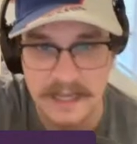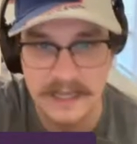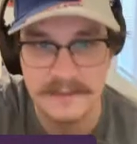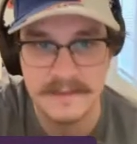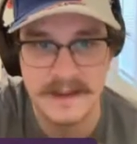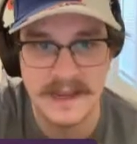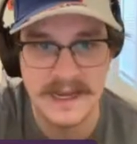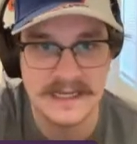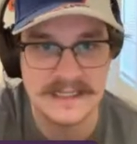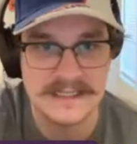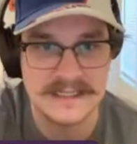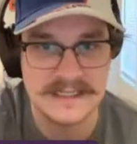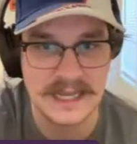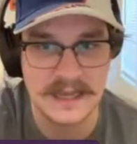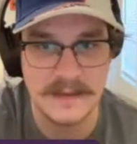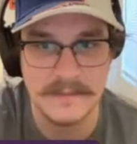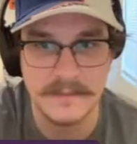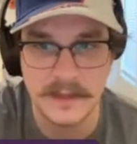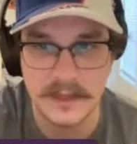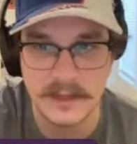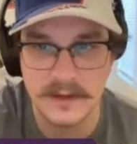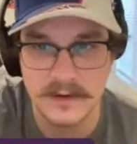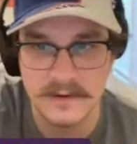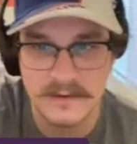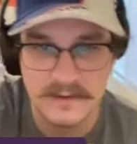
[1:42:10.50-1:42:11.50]
made his
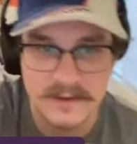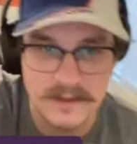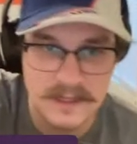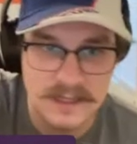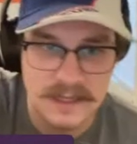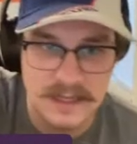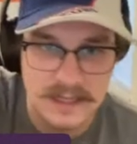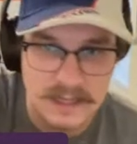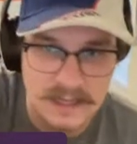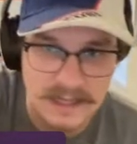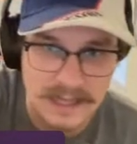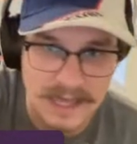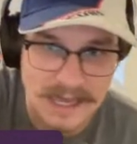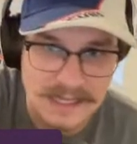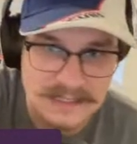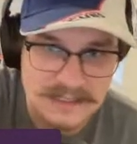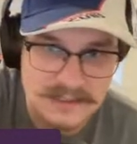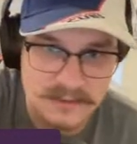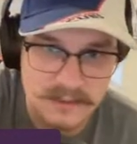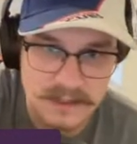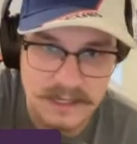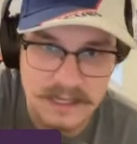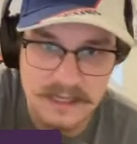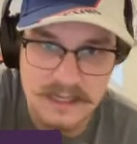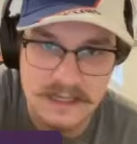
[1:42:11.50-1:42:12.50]
debut last
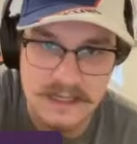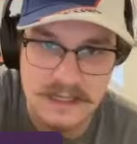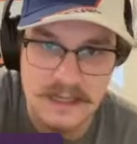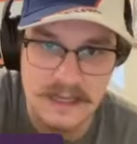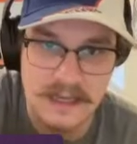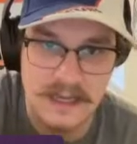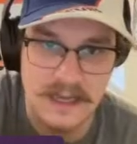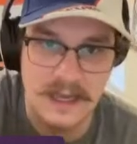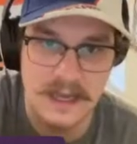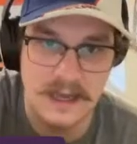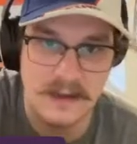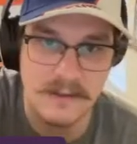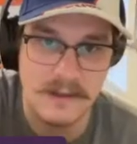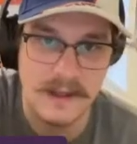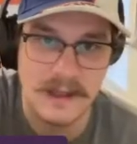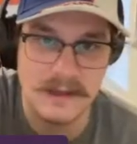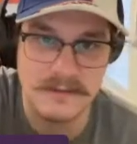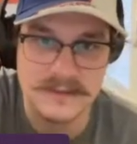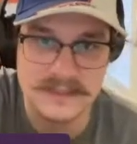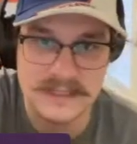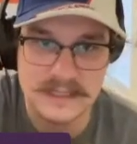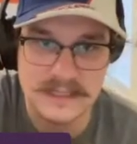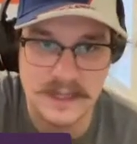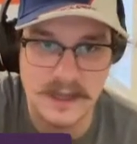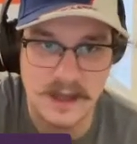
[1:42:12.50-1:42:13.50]
week while I
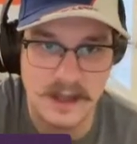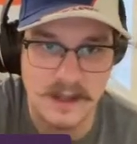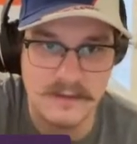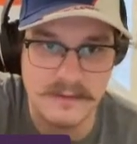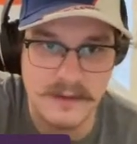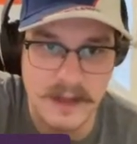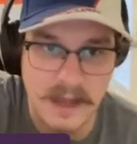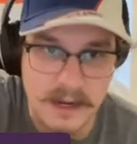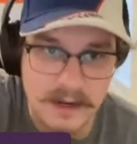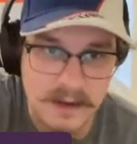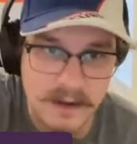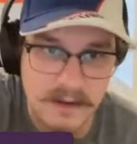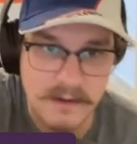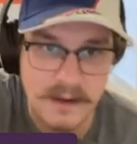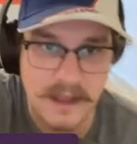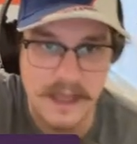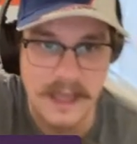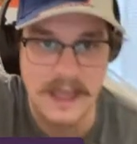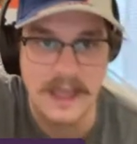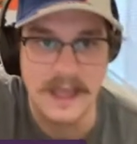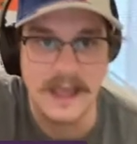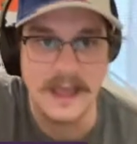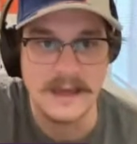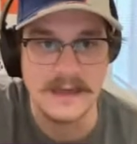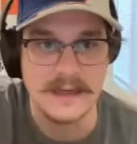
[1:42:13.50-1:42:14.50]
was in Colorado,
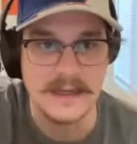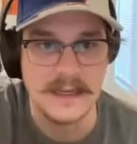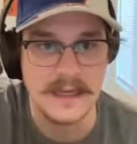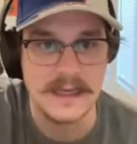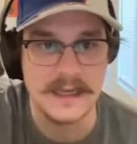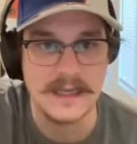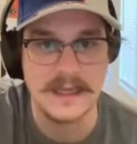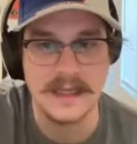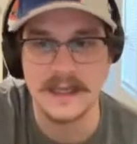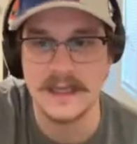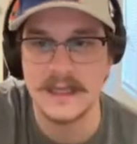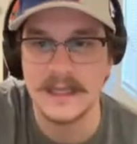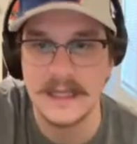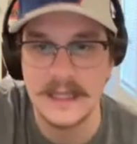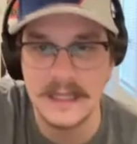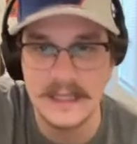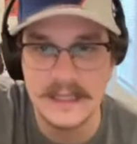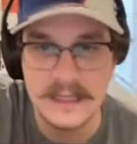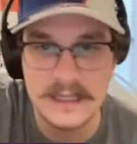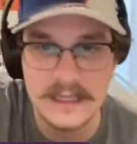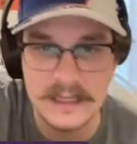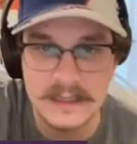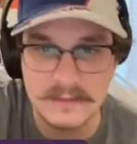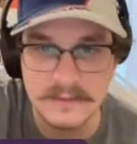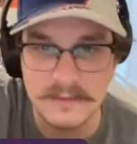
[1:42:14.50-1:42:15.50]
and
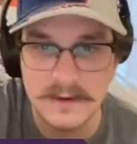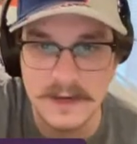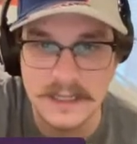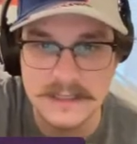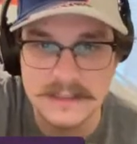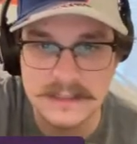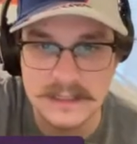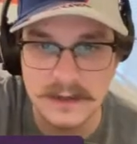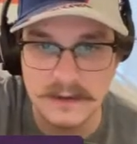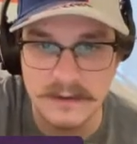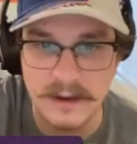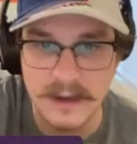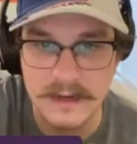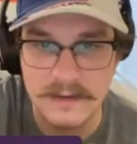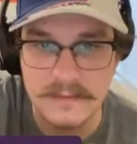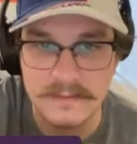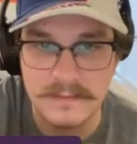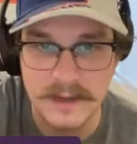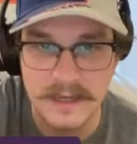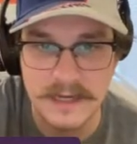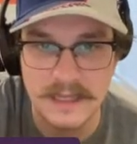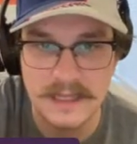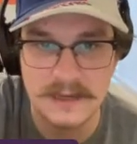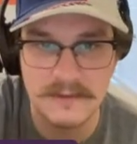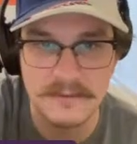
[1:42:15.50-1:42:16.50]
he wasn't great,
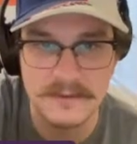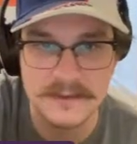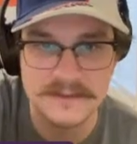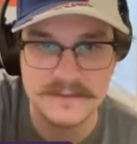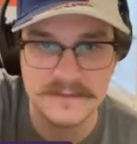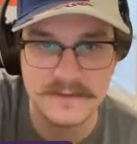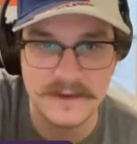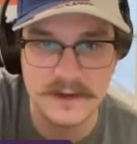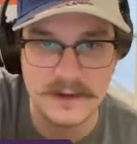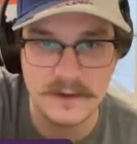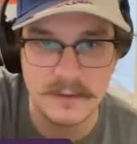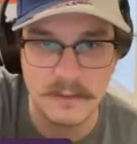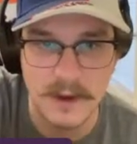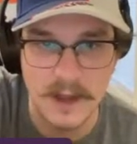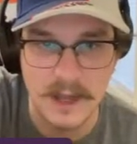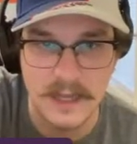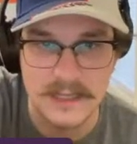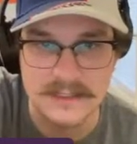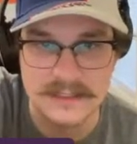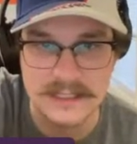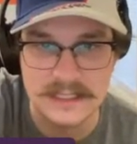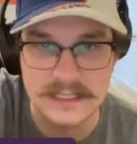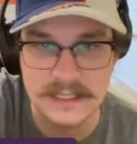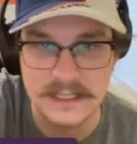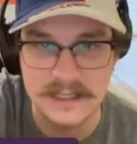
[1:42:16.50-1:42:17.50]
but he was fun to
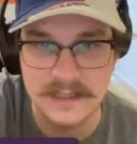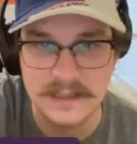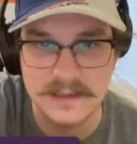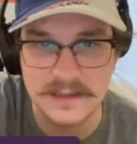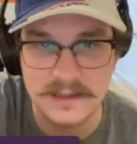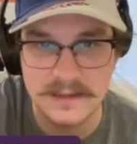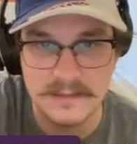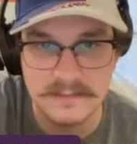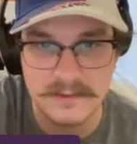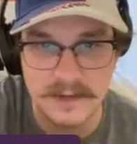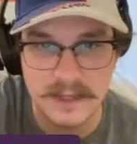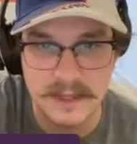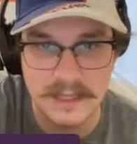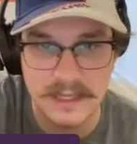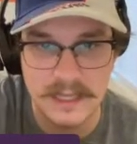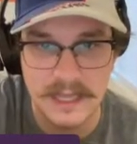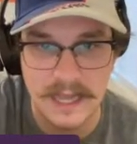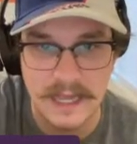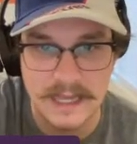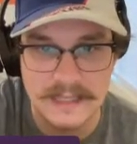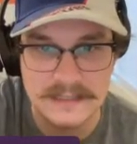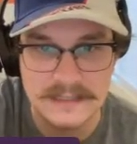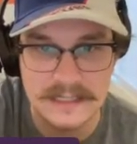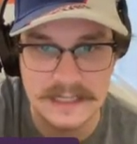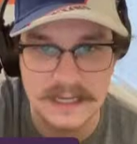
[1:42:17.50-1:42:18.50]
watch. He really
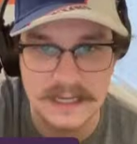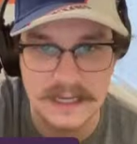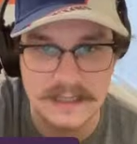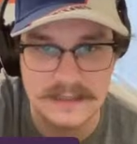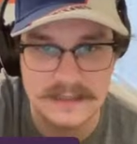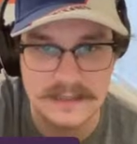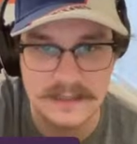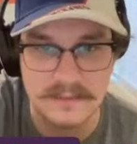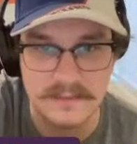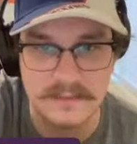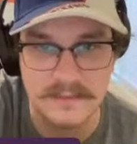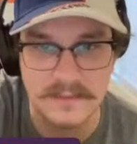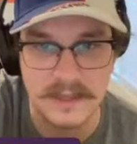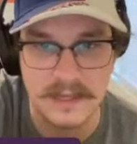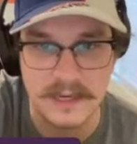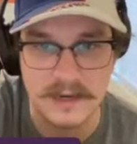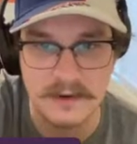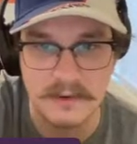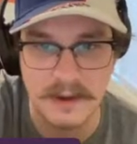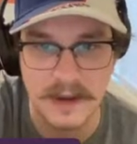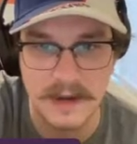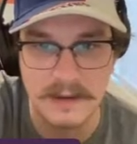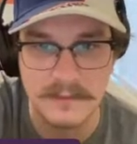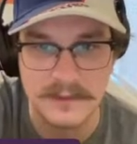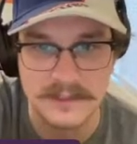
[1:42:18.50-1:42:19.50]
has some
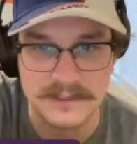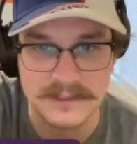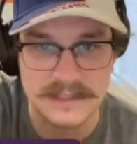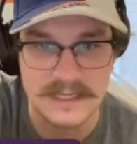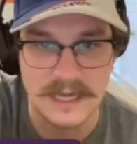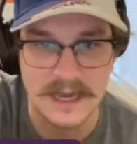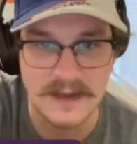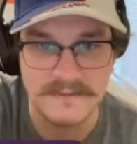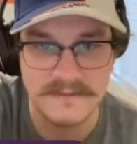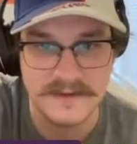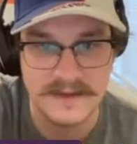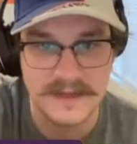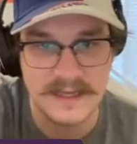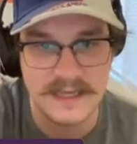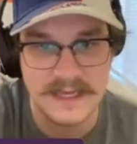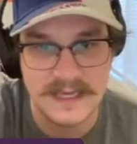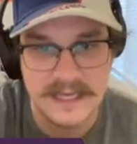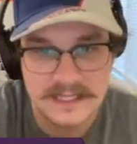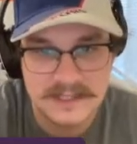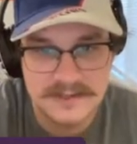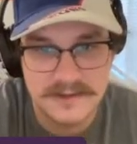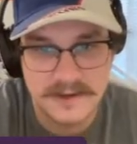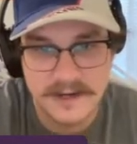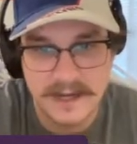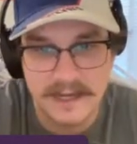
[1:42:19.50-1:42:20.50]
incredible stuff. He
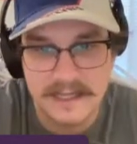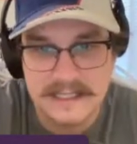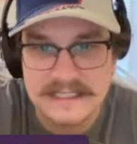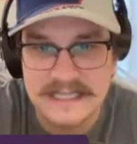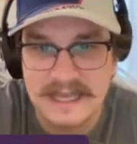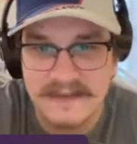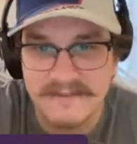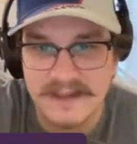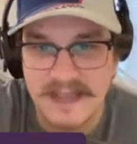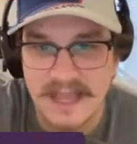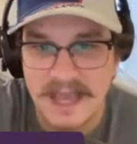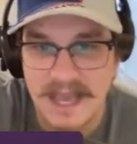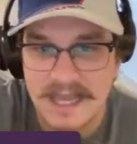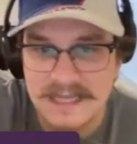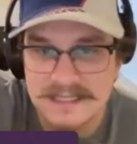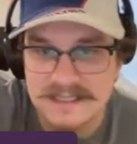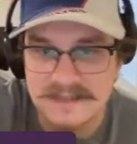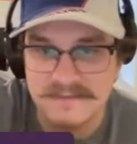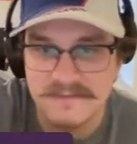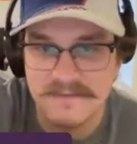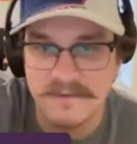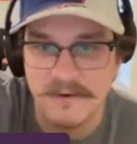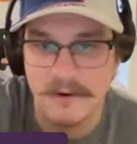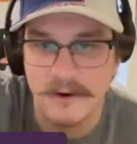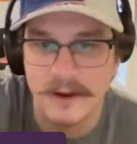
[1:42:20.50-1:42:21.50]
struck out 7 guys in
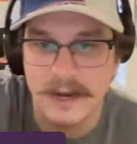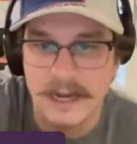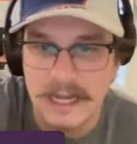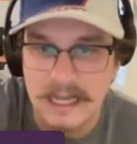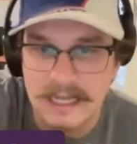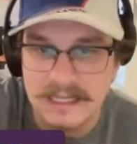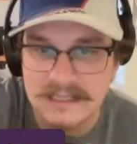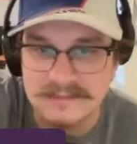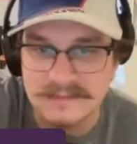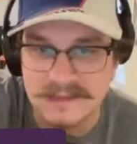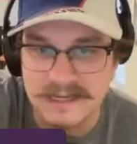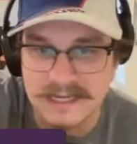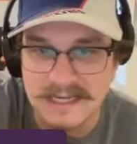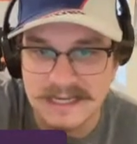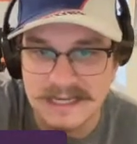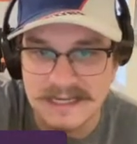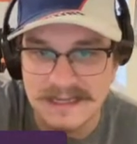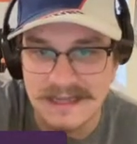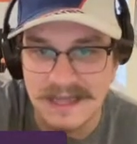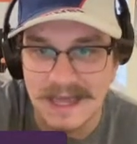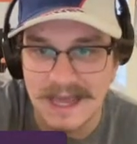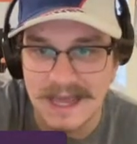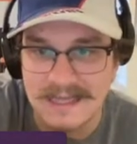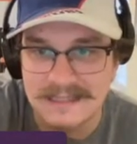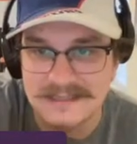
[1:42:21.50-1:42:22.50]
4 innings, but he didn't
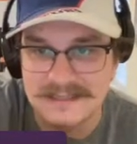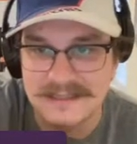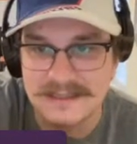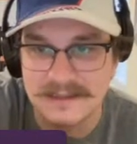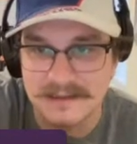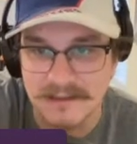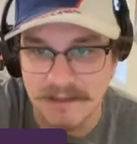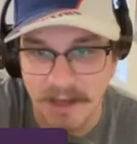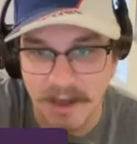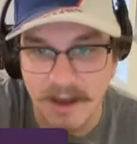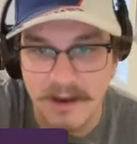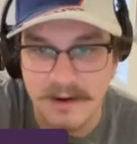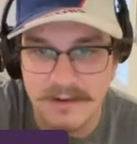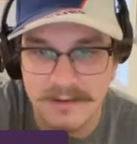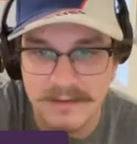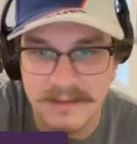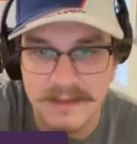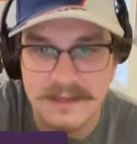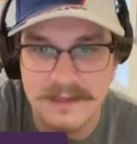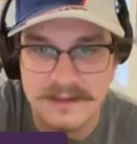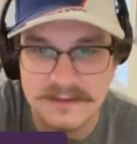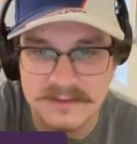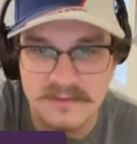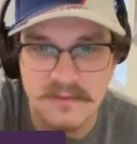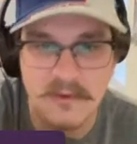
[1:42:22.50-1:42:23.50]
last longer than
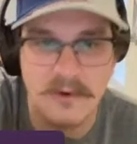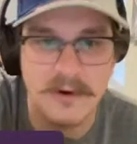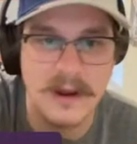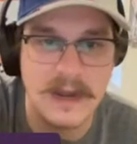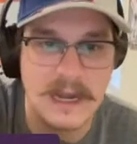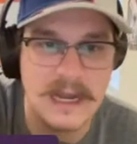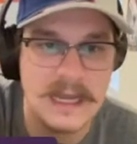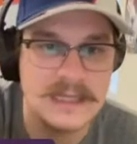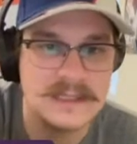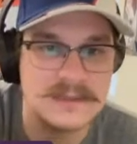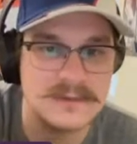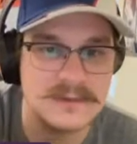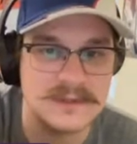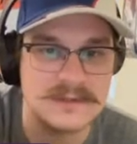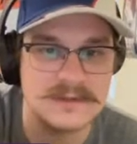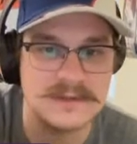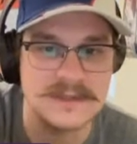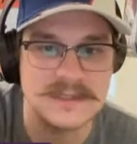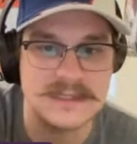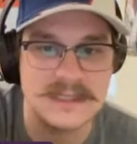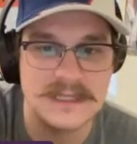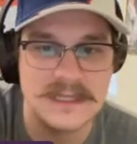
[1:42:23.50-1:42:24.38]
those 4 innings, which was